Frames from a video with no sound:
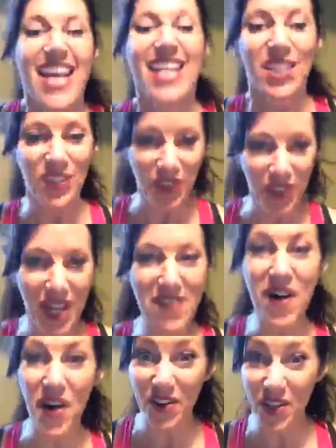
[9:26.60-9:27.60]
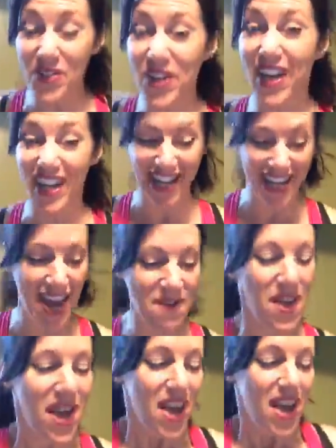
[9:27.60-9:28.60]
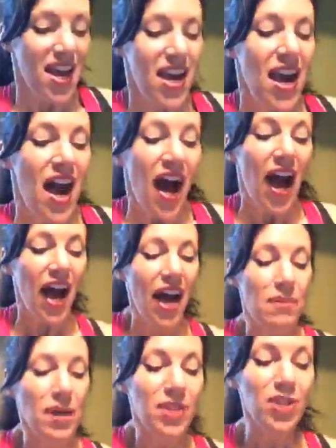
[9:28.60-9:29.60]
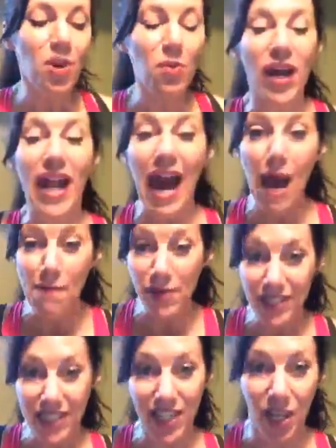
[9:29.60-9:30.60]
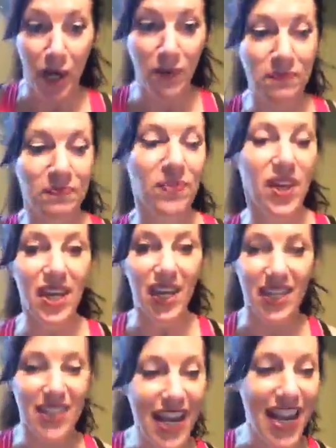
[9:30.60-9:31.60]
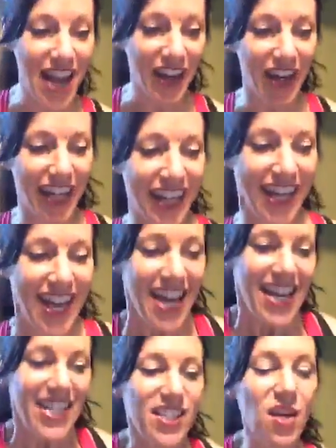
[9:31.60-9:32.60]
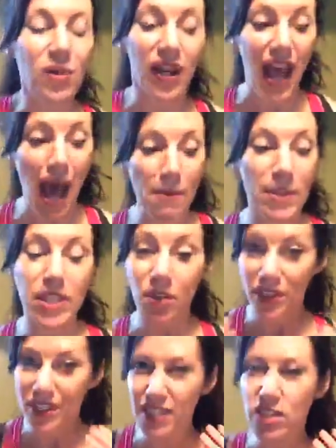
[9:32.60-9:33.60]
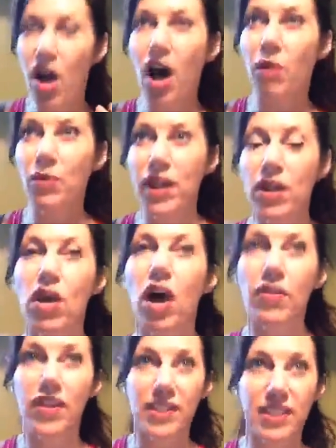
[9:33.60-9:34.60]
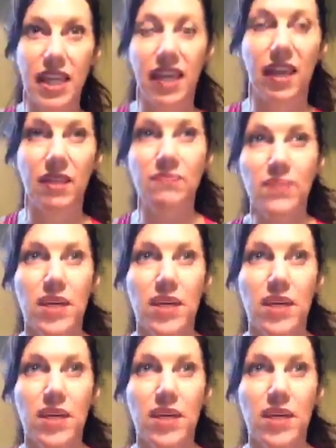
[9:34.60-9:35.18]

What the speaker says: screwing up all your work. Yep. So what happens here is, hi Eric. So what happens here, this is called, we could call this the